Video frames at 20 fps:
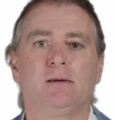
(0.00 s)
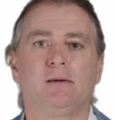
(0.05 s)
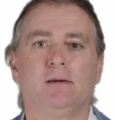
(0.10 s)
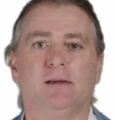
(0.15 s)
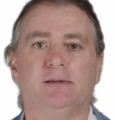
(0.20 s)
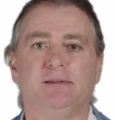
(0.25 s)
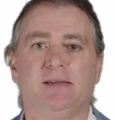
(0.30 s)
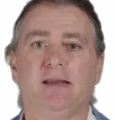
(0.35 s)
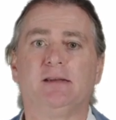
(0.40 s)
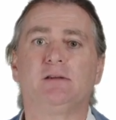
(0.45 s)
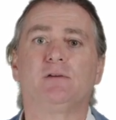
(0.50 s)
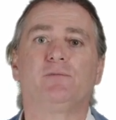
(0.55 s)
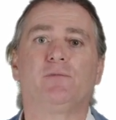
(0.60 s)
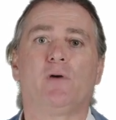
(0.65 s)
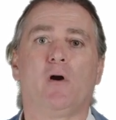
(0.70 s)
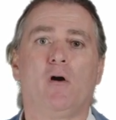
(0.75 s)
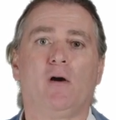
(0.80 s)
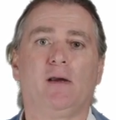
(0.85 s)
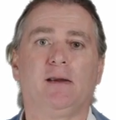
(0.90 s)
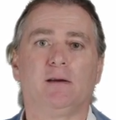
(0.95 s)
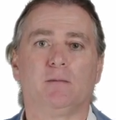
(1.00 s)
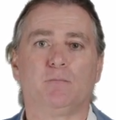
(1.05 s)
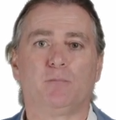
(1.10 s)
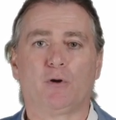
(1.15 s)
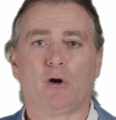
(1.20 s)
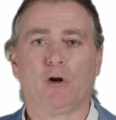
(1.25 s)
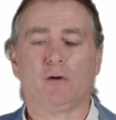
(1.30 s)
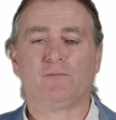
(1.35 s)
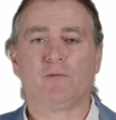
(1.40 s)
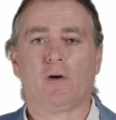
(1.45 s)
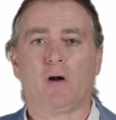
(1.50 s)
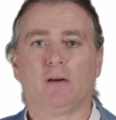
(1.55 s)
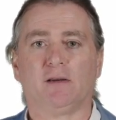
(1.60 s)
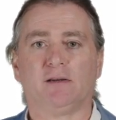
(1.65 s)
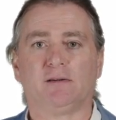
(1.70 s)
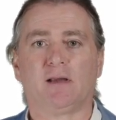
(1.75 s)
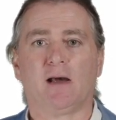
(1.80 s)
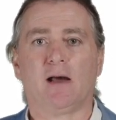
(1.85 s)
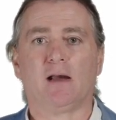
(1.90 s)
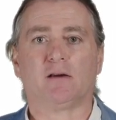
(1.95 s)
identifying and
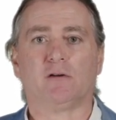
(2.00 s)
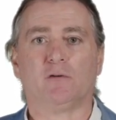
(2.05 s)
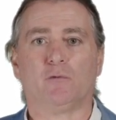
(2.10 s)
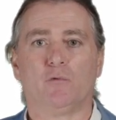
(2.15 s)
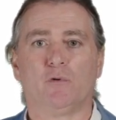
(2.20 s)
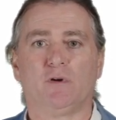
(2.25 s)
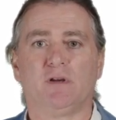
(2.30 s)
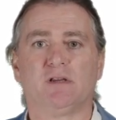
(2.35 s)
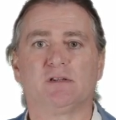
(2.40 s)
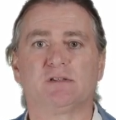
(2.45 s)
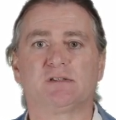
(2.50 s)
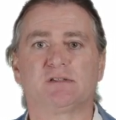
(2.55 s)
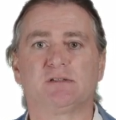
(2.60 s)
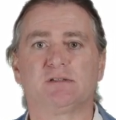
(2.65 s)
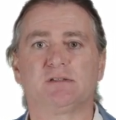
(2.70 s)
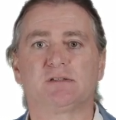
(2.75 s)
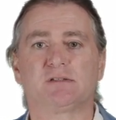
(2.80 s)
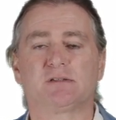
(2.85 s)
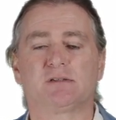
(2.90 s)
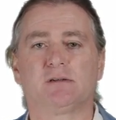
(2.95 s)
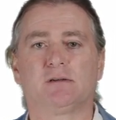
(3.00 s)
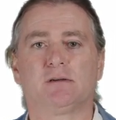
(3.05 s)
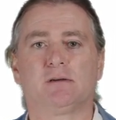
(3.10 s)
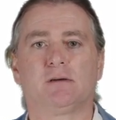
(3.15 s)
profiling target audiences,